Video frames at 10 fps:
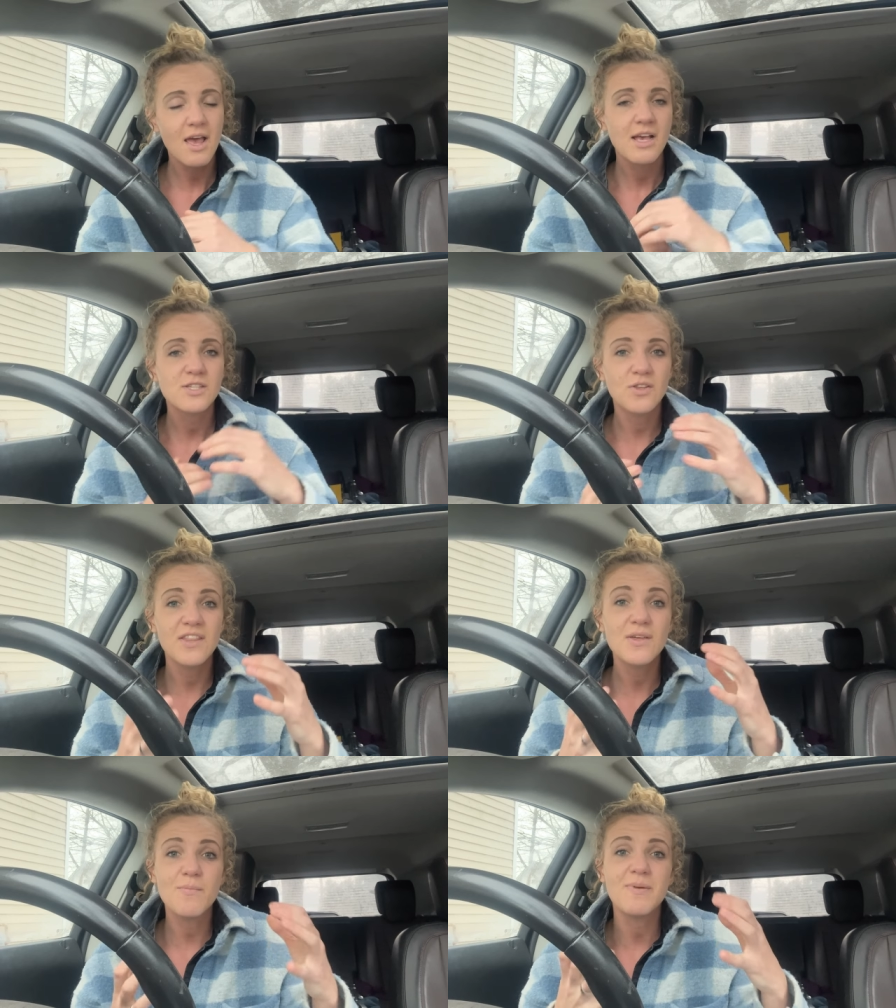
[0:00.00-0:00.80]
so
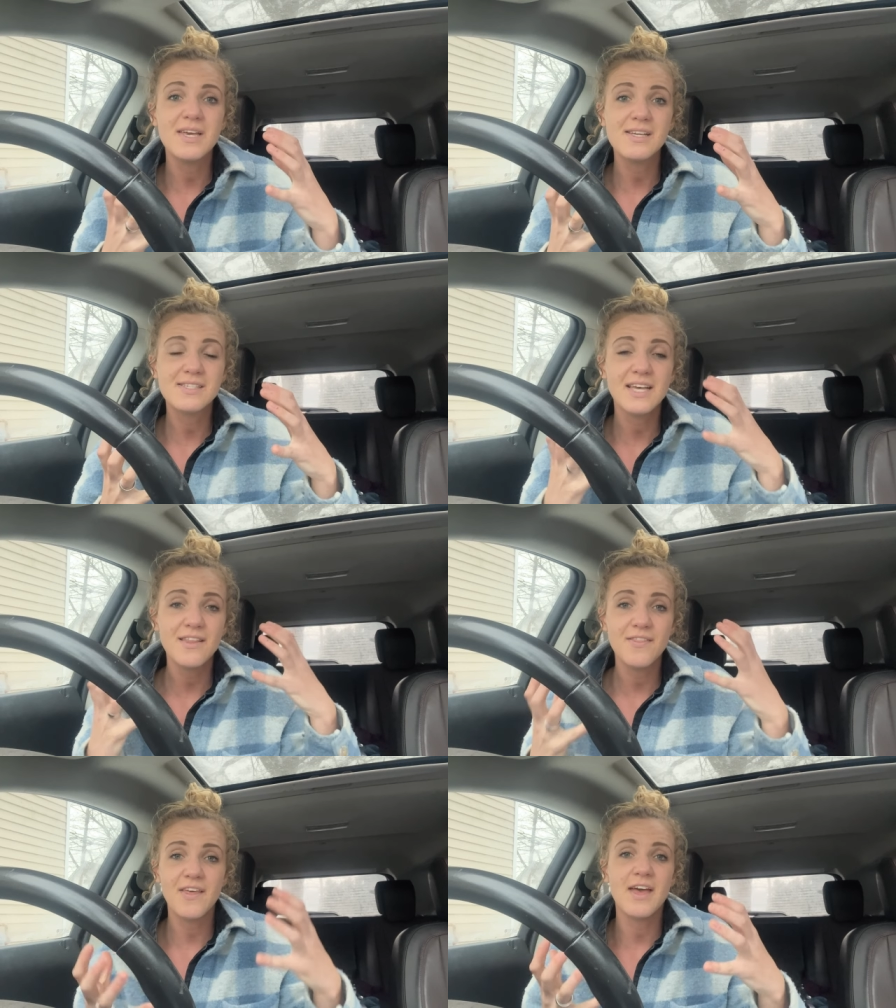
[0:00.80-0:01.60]
that the bees
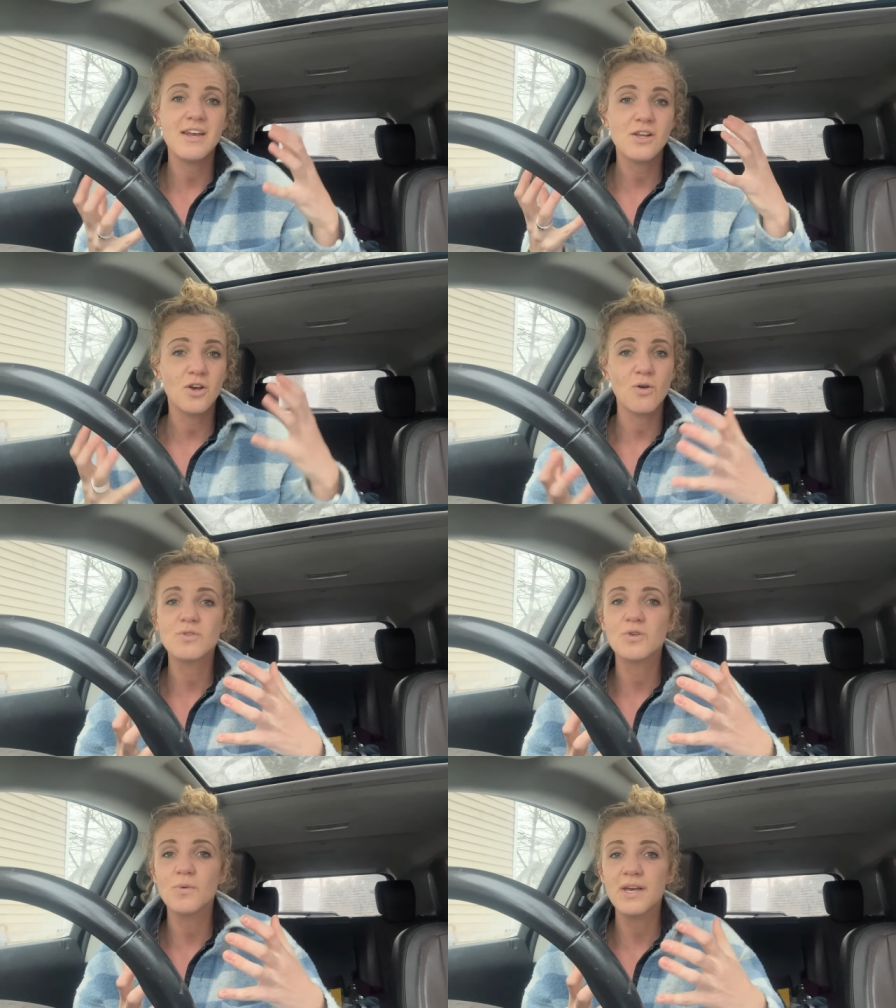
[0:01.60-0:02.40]
can then go
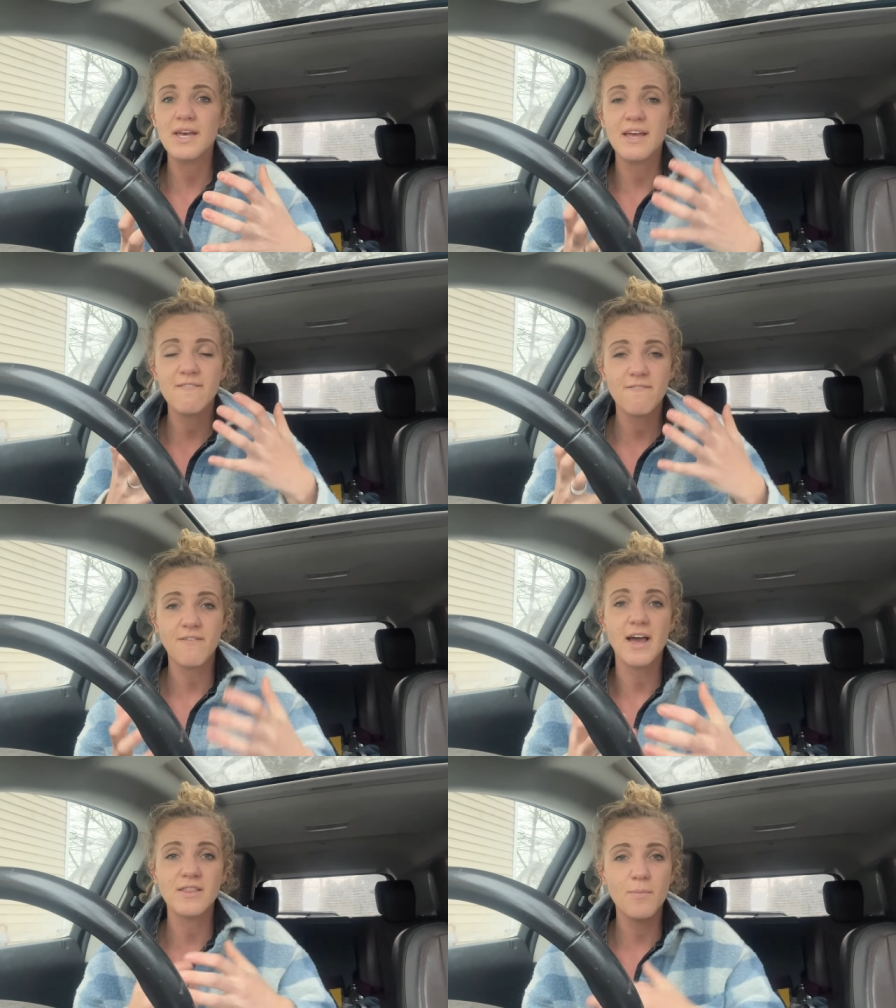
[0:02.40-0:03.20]
to it and
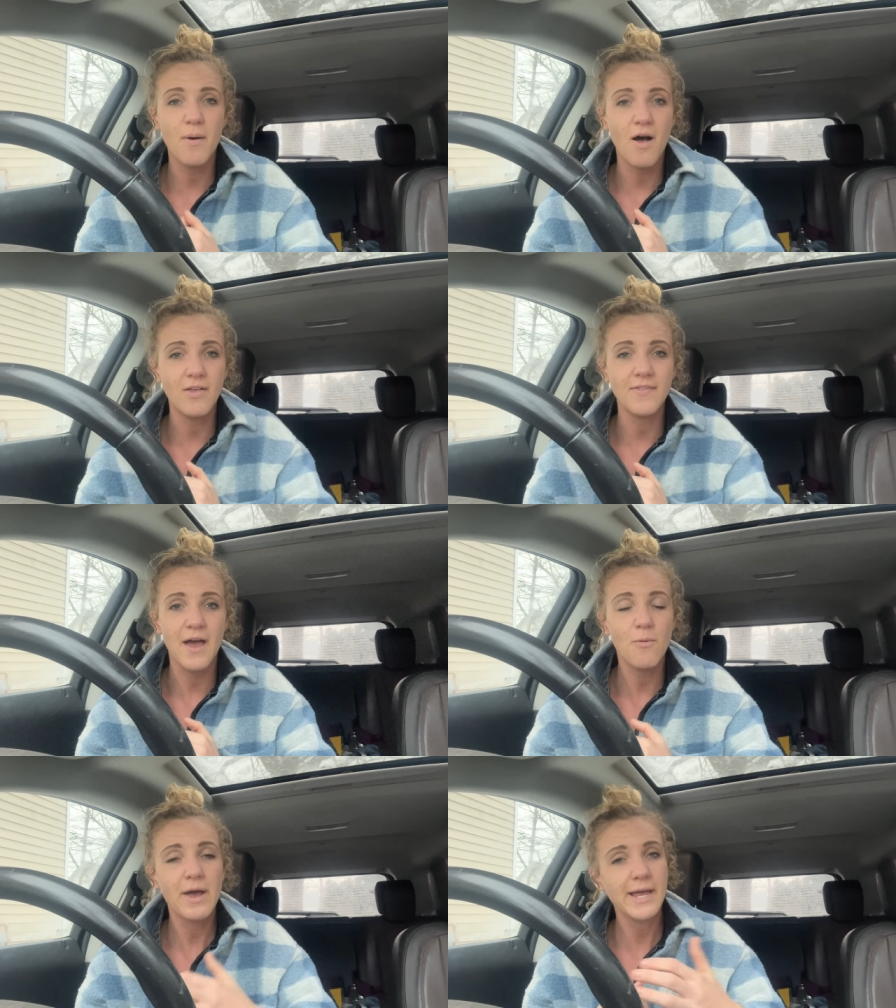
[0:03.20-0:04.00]
find the pollen
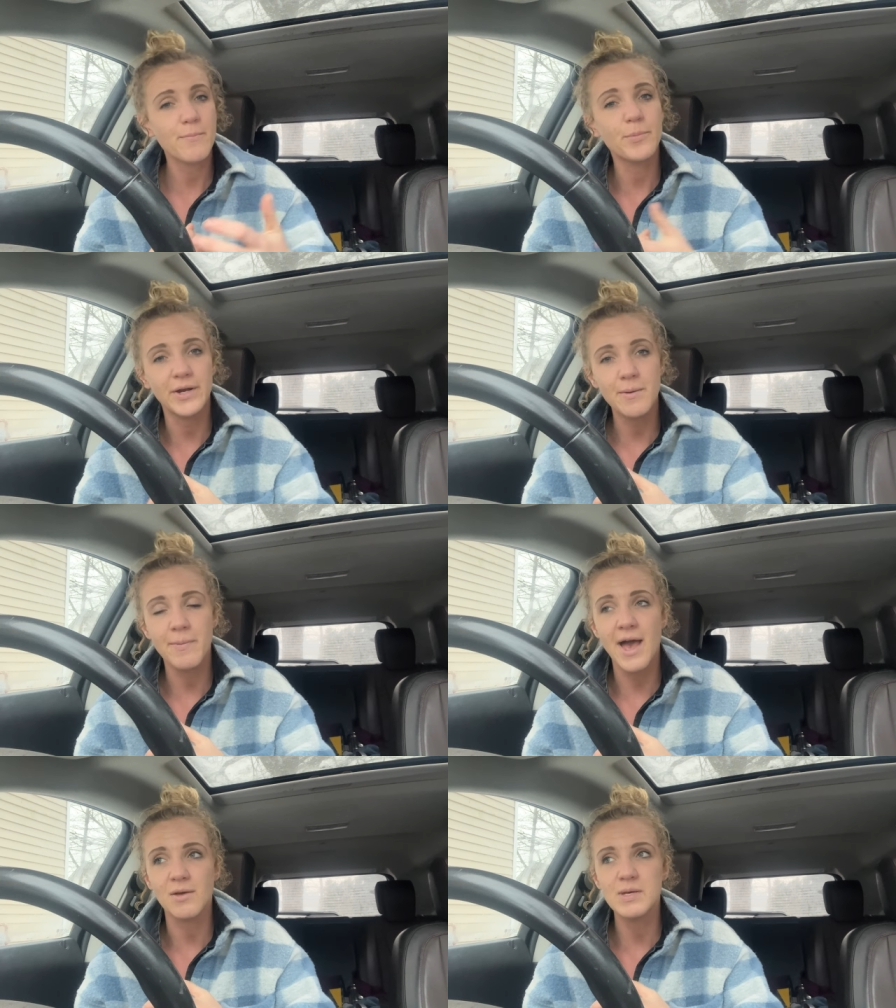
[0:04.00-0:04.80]
that way and bring it
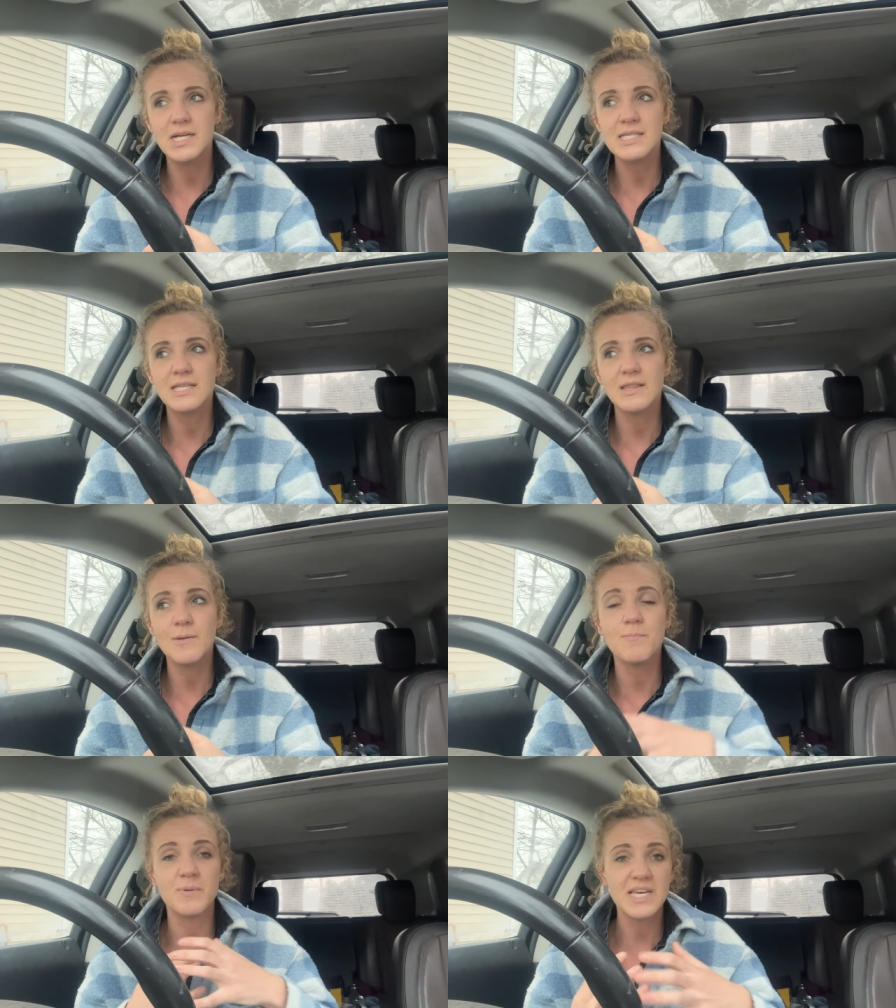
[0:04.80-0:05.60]
back, because
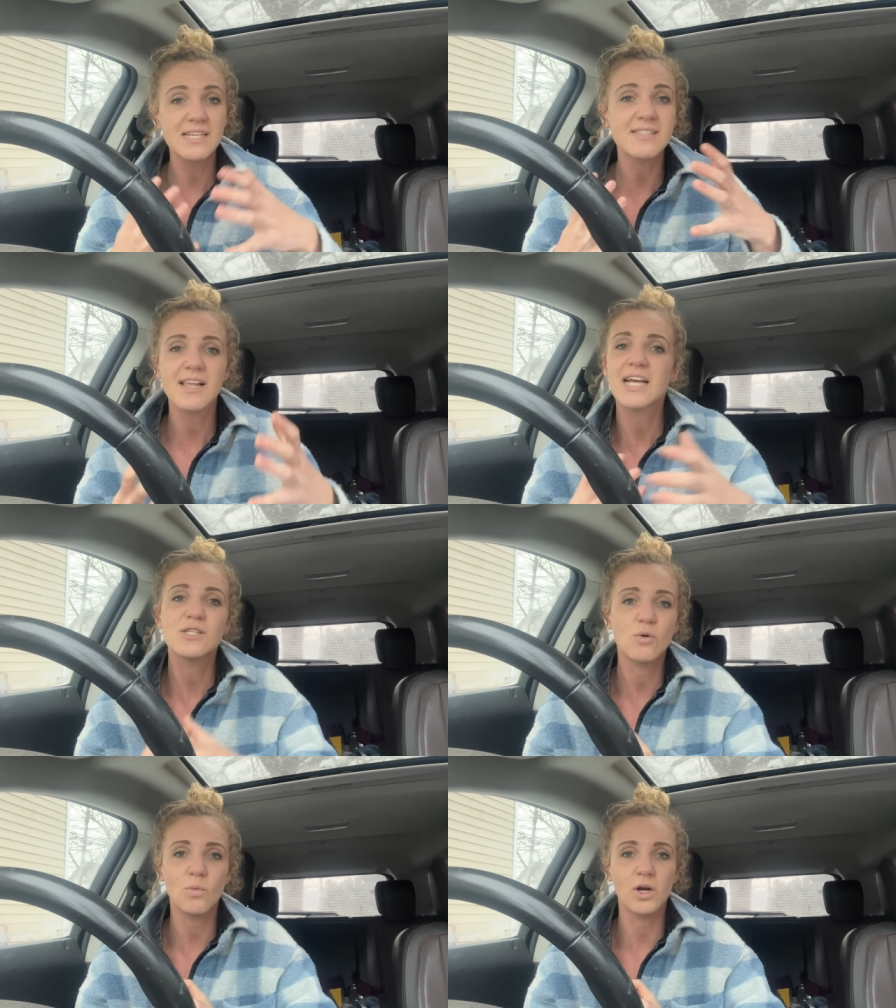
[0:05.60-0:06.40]
the bees like
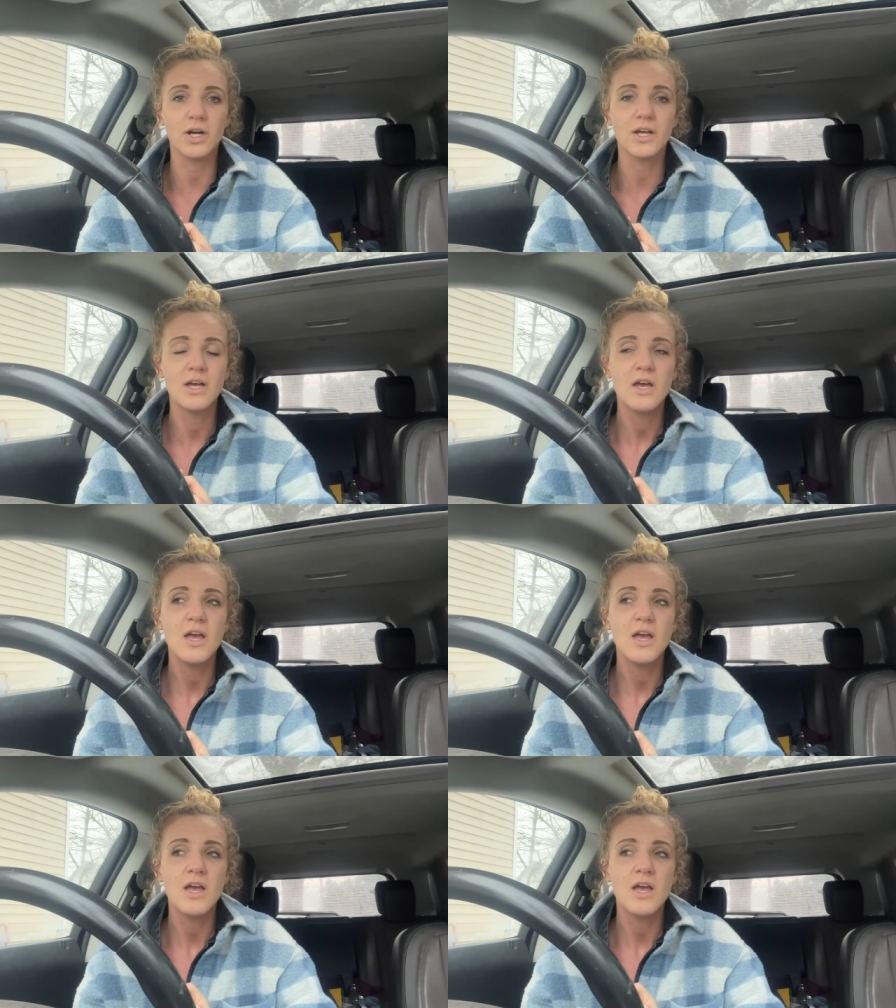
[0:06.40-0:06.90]
to work.